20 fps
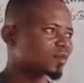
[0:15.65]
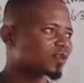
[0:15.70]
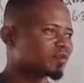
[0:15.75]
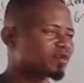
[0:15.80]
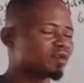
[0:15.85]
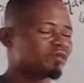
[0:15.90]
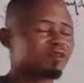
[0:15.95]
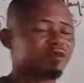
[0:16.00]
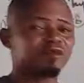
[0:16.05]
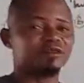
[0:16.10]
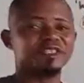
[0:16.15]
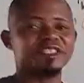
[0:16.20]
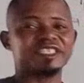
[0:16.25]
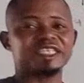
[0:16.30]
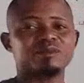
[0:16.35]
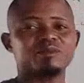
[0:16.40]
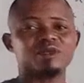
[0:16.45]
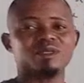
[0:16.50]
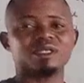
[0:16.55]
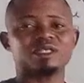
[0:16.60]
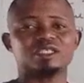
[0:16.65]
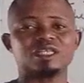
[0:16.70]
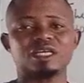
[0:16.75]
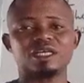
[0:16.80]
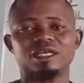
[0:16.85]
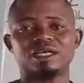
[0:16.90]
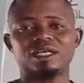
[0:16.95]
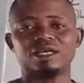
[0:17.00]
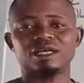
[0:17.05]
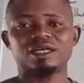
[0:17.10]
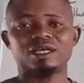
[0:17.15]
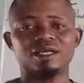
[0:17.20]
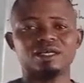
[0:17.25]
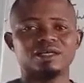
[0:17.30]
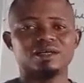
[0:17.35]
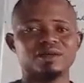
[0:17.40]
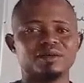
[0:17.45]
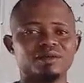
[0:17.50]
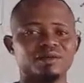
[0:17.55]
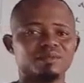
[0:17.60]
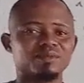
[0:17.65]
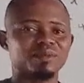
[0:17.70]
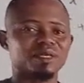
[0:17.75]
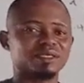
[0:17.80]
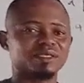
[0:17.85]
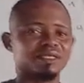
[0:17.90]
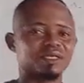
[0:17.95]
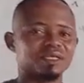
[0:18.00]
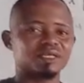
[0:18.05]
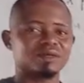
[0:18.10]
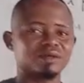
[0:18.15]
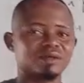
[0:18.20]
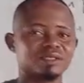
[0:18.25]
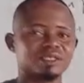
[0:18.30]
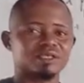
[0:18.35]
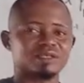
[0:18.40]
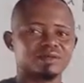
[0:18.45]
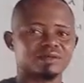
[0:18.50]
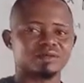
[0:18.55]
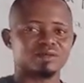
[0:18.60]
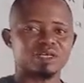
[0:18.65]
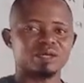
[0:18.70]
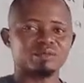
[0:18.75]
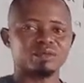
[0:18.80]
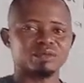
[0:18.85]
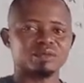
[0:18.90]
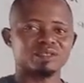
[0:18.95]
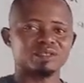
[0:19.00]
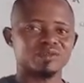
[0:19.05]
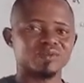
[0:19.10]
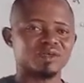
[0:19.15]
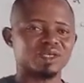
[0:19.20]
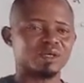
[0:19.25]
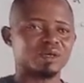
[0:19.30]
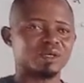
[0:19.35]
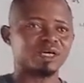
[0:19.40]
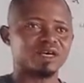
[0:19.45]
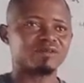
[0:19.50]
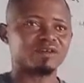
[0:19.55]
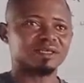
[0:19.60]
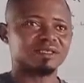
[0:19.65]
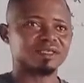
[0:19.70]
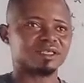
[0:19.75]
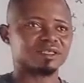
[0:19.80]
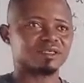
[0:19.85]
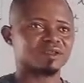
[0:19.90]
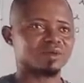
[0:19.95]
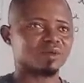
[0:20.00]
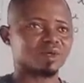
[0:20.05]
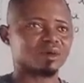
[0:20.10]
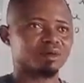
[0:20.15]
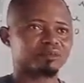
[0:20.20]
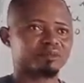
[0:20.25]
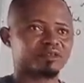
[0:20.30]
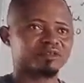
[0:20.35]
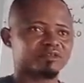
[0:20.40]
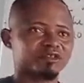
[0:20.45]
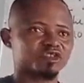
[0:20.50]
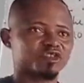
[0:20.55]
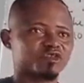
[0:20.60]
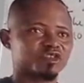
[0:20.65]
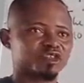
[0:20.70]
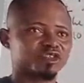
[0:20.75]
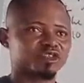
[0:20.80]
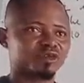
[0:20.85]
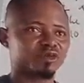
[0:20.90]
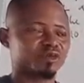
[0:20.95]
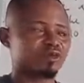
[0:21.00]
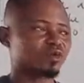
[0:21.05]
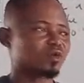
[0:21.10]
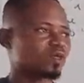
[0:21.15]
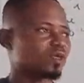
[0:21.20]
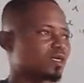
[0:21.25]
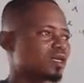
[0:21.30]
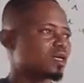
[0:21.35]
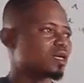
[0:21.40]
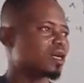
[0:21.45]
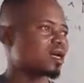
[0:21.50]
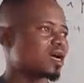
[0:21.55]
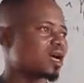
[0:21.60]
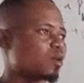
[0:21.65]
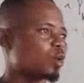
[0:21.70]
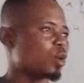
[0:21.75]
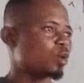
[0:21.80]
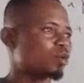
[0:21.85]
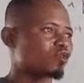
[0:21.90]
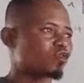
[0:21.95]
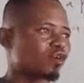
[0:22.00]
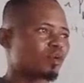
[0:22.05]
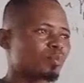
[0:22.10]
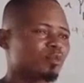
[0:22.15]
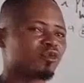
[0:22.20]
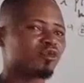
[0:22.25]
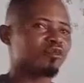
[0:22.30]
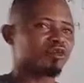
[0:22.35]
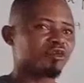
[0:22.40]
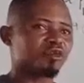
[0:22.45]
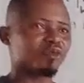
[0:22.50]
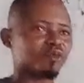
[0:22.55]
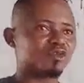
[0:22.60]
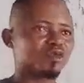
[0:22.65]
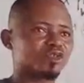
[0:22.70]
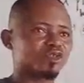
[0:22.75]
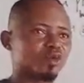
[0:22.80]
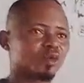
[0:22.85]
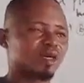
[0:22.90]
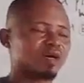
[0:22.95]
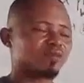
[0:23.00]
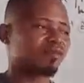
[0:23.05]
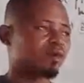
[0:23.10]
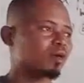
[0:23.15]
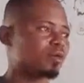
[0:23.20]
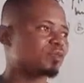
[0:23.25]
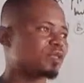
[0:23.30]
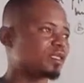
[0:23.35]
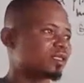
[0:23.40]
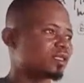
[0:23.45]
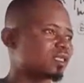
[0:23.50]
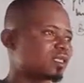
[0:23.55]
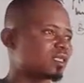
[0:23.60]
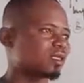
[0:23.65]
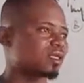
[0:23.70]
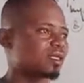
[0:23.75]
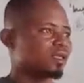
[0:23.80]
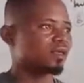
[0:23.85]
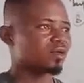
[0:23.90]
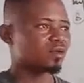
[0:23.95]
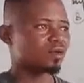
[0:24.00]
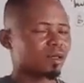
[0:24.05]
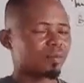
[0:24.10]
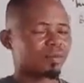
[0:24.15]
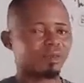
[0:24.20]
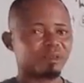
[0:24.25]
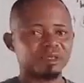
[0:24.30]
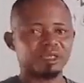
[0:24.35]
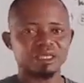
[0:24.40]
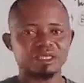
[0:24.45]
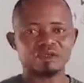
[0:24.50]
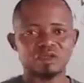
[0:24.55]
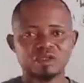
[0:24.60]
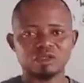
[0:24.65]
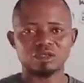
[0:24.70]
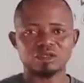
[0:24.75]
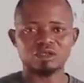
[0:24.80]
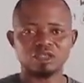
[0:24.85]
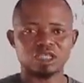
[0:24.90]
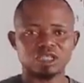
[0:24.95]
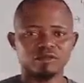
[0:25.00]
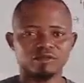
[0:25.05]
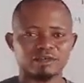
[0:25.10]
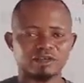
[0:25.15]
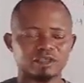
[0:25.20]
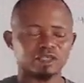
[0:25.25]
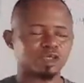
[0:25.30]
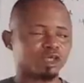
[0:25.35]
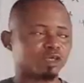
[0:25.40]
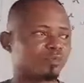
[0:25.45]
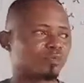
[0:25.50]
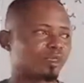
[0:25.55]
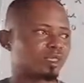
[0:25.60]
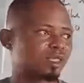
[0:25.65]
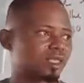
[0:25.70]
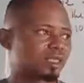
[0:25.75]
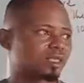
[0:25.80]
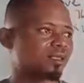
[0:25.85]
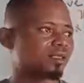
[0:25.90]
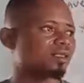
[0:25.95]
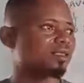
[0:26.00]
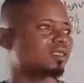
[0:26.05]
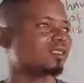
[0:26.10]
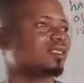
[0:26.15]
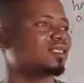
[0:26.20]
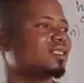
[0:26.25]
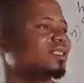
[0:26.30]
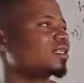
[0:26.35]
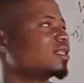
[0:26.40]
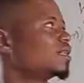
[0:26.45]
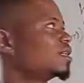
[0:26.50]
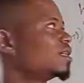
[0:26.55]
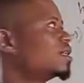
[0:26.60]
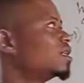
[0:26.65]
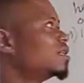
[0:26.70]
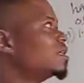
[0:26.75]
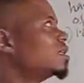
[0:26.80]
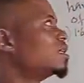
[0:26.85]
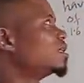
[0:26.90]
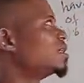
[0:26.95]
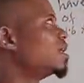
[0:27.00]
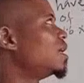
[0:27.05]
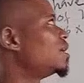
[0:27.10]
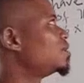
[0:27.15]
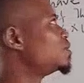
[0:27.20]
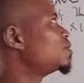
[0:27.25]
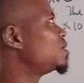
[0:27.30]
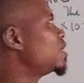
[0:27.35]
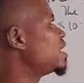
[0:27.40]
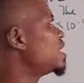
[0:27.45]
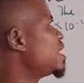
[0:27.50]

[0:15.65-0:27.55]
if you're first time on the channel, please click on the subscribe button so that you have access to our previous video. And when we drop new videos, you have updates. You are permitted to turn on the notification button. Now today